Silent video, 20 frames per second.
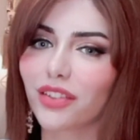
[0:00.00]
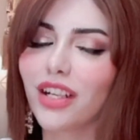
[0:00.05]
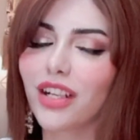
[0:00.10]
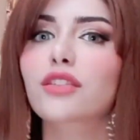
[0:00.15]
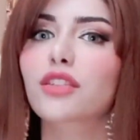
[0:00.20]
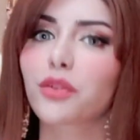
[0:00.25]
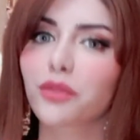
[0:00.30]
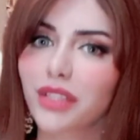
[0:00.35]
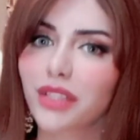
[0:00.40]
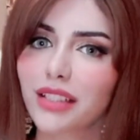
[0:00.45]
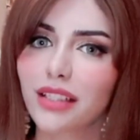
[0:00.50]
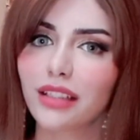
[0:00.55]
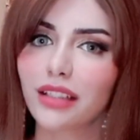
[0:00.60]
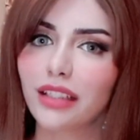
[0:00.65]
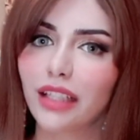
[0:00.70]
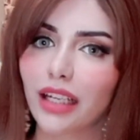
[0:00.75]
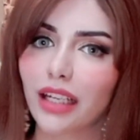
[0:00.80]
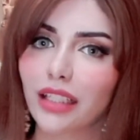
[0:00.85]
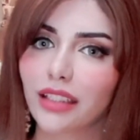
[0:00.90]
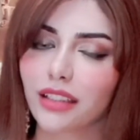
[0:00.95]
So
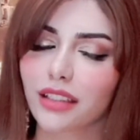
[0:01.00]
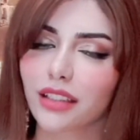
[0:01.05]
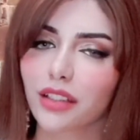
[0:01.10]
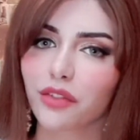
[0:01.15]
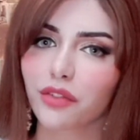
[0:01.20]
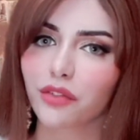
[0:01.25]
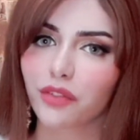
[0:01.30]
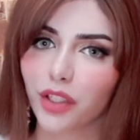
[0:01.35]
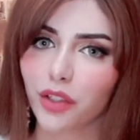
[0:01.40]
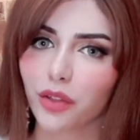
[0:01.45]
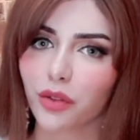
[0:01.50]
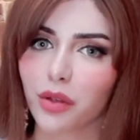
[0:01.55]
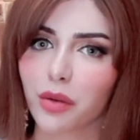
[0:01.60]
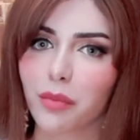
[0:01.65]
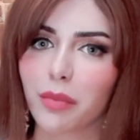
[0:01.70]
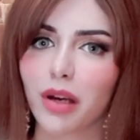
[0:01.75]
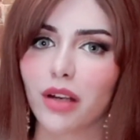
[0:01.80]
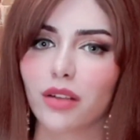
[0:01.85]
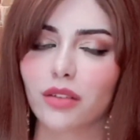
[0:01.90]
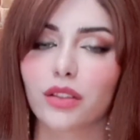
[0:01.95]
recently I did a video
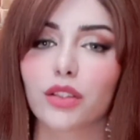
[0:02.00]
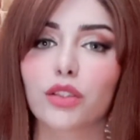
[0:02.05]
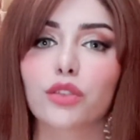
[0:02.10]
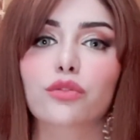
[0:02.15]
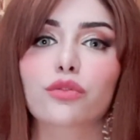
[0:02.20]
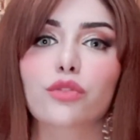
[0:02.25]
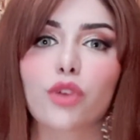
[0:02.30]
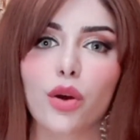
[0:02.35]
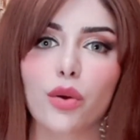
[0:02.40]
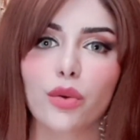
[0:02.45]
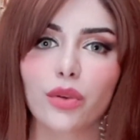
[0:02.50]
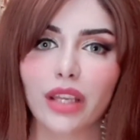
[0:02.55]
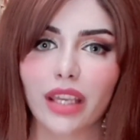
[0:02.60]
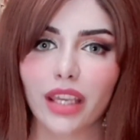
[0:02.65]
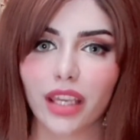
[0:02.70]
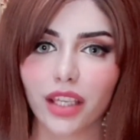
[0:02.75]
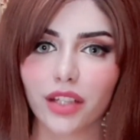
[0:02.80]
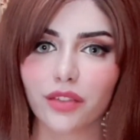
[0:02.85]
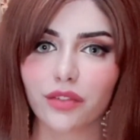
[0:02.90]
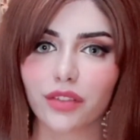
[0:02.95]
about the grown
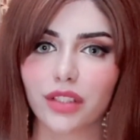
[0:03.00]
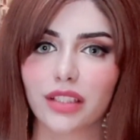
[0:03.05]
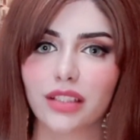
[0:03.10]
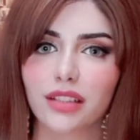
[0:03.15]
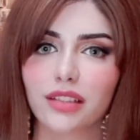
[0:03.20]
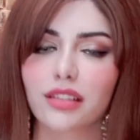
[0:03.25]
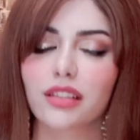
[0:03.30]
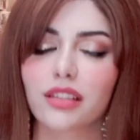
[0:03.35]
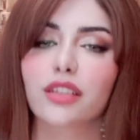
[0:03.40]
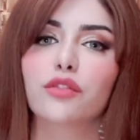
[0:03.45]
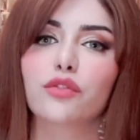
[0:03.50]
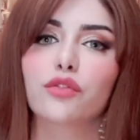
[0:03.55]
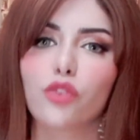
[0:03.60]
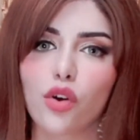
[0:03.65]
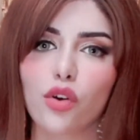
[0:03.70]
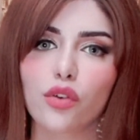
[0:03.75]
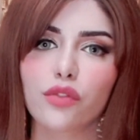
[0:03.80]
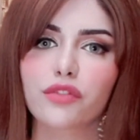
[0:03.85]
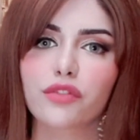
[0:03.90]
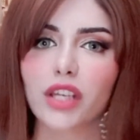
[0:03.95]
Aries, the
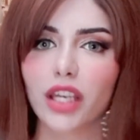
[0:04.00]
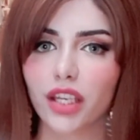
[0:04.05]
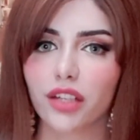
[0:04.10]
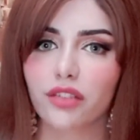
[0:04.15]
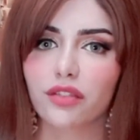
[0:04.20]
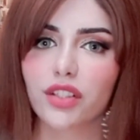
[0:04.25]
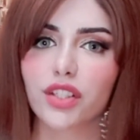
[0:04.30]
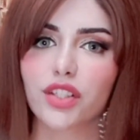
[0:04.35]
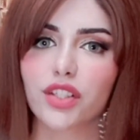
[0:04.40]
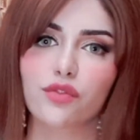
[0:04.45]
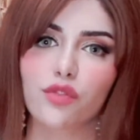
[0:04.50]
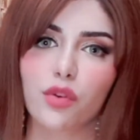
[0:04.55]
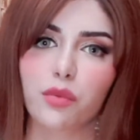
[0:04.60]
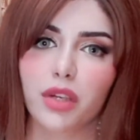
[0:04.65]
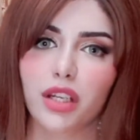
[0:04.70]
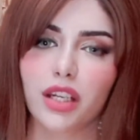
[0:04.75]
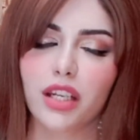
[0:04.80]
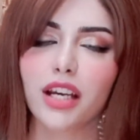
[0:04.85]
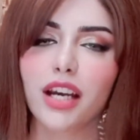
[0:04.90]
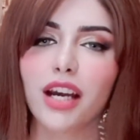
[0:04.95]
evolved Aries
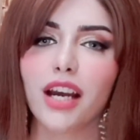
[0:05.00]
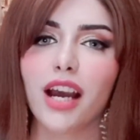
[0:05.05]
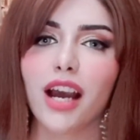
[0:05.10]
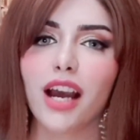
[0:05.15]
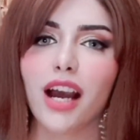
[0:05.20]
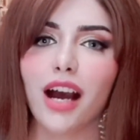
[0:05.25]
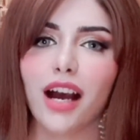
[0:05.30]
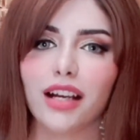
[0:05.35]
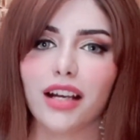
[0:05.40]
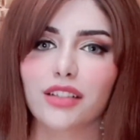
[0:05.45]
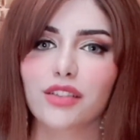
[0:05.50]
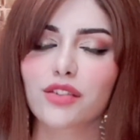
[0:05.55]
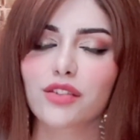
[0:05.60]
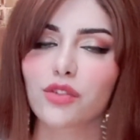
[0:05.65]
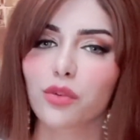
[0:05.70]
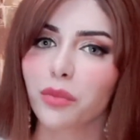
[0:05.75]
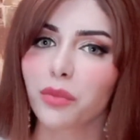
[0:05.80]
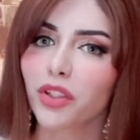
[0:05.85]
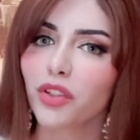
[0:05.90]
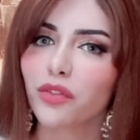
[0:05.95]
women, and
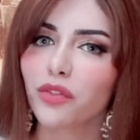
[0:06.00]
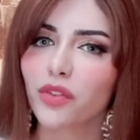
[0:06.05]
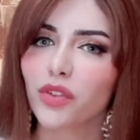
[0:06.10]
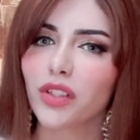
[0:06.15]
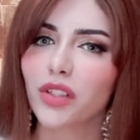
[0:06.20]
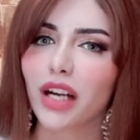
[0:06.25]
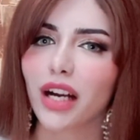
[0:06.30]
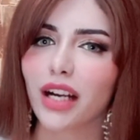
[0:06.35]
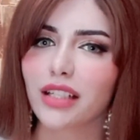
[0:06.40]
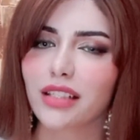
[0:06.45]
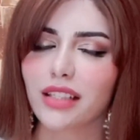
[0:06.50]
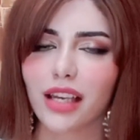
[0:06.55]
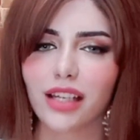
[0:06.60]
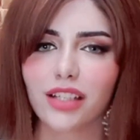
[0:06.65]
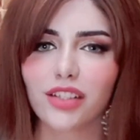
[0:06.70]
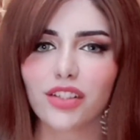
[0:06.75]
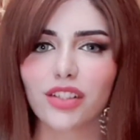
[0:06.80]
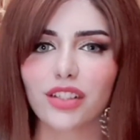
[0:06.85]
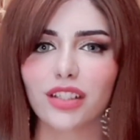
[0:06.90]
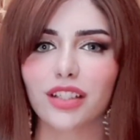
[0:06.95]
so many of you guys
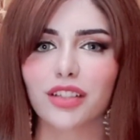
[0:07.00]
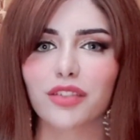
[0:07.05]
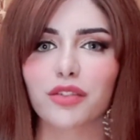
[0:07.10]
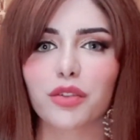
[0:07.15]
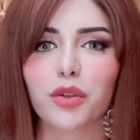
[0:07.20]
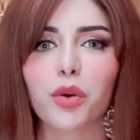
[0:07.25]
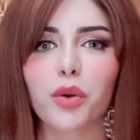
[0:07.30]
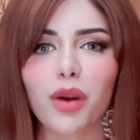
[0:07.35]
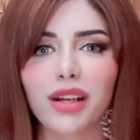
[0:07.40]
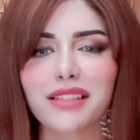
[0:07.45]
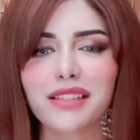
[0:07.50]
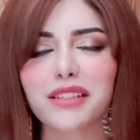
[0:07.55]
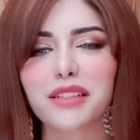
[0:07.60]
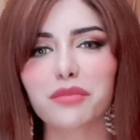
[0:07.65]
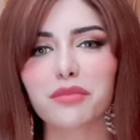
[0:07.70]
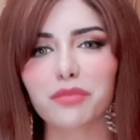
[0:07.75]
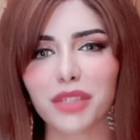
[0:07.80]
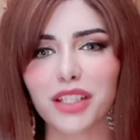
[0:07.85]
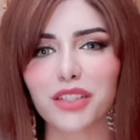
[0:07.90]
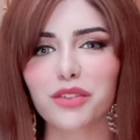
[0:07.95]
actually requested
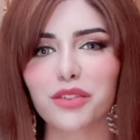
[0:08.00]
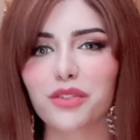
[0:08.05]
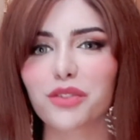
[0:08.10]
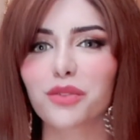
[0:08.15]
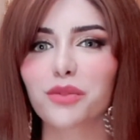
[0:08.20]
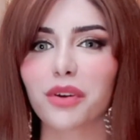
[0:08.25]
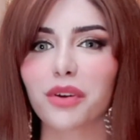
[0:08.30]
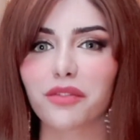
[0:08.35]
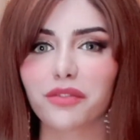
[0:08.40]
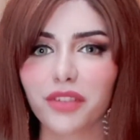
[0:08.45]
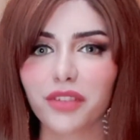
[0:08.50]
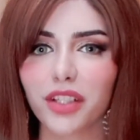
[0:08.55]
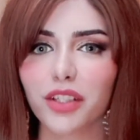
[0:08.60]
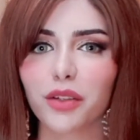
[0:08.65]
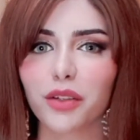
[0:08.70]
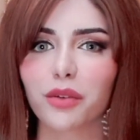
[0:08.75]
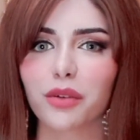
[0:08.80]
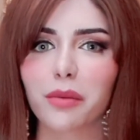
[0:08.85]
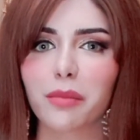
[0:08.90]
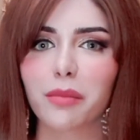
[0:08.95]
me to do a
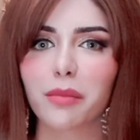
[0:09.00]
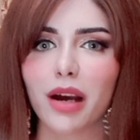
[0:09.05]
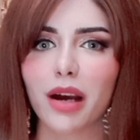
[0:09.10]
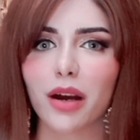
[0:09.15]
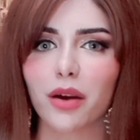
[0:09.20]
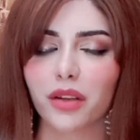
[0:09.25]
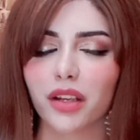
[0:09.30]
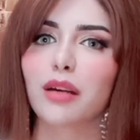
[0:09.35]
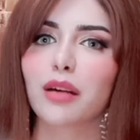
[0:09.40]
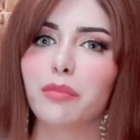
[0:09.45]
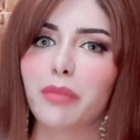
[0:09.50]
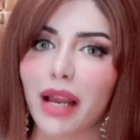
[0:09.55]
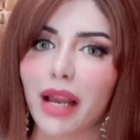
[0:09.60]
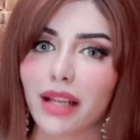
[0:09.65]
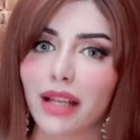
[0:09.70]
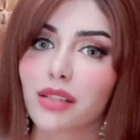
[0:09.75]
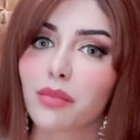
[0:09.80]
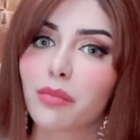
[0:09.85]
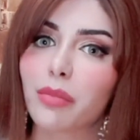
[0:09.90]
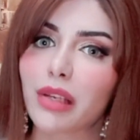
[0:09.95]
video about
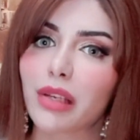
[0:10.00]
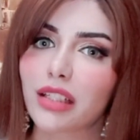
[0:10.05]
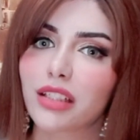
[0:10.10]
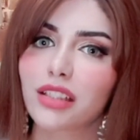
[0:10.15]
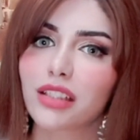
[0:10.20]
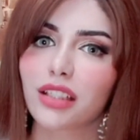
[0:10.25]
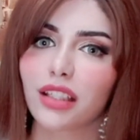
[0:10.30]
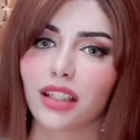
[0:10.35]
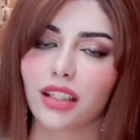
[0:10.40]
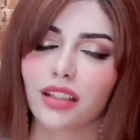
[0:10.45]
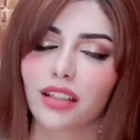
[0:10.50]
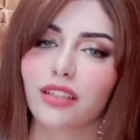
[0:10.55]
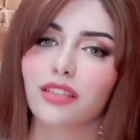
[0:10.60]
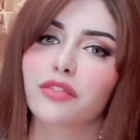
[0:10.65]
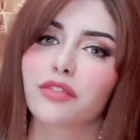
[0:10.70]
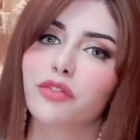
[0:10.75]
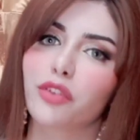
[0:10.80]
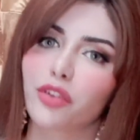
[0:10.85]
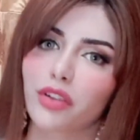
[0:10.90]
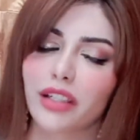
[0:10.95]
compatibility
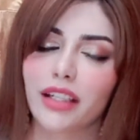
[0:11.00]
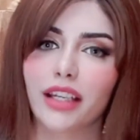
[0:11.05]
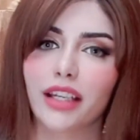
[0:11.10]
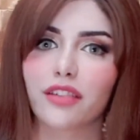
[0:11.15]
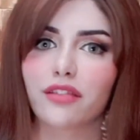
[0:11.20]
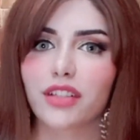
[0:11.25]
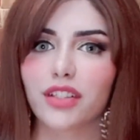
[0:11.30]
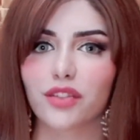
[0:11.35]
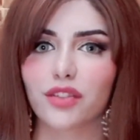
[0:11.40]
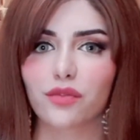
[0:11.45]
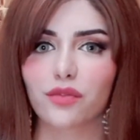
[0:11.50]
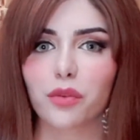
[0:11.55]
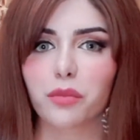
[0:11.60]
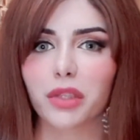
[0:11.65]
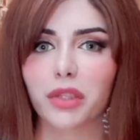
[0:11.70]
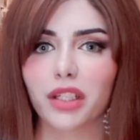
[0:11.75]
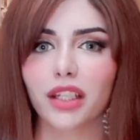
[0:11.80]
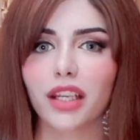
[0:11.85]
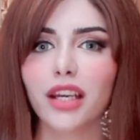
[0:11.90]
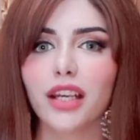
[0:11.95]
for an Aries
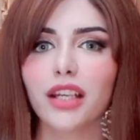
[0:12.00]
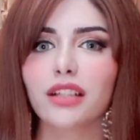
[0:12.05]
woman.